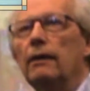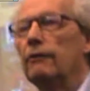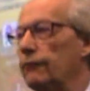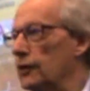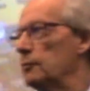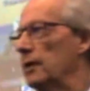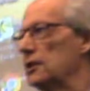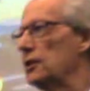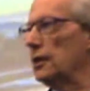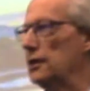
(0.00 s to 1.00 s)
First
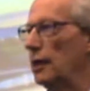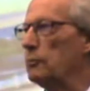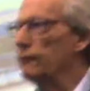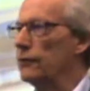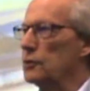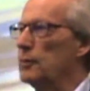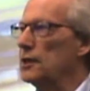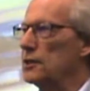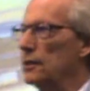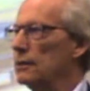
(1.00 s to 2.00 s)
Minister and Deputy First
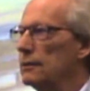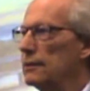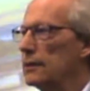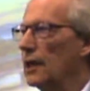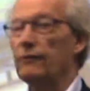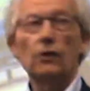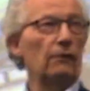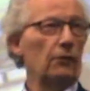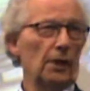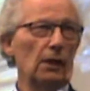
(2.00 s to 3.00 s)
Minister after
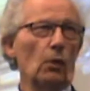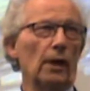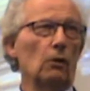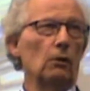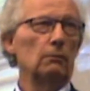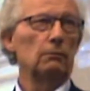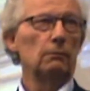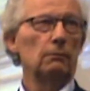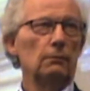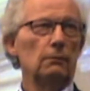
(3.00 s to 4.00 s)
everything that went on.
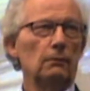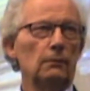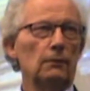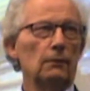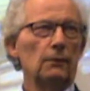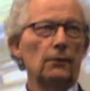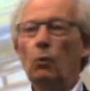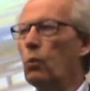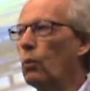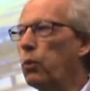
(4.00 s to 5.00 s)
Now,
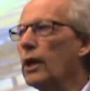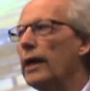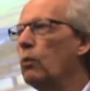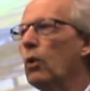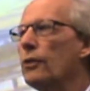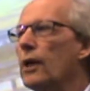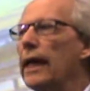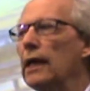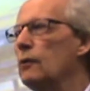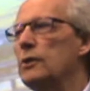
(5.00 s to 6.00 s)
what the
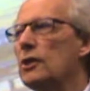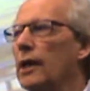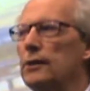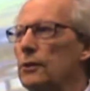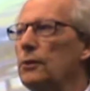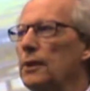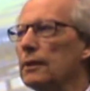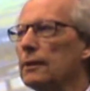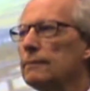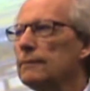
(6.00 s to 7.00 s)
hell are we trying to do
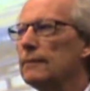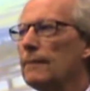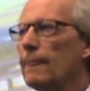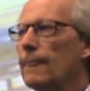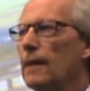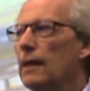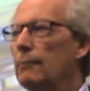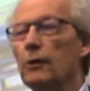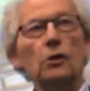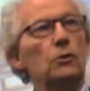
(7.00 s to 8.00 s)
here?
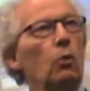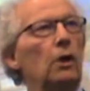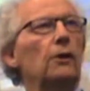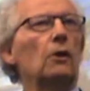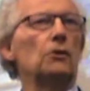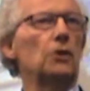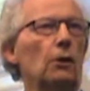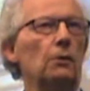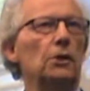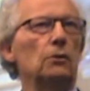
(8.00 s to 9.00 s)
Because one of the
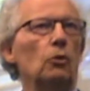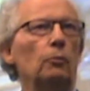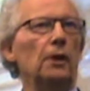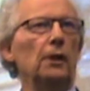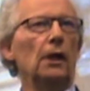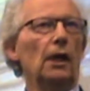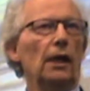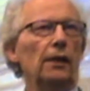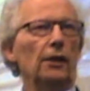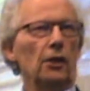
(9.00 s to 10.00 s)
consequences will be
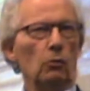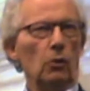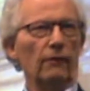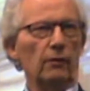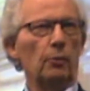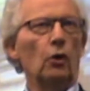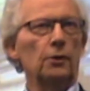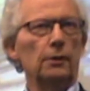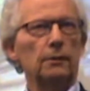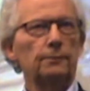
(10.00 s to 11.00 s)
that they will have a border,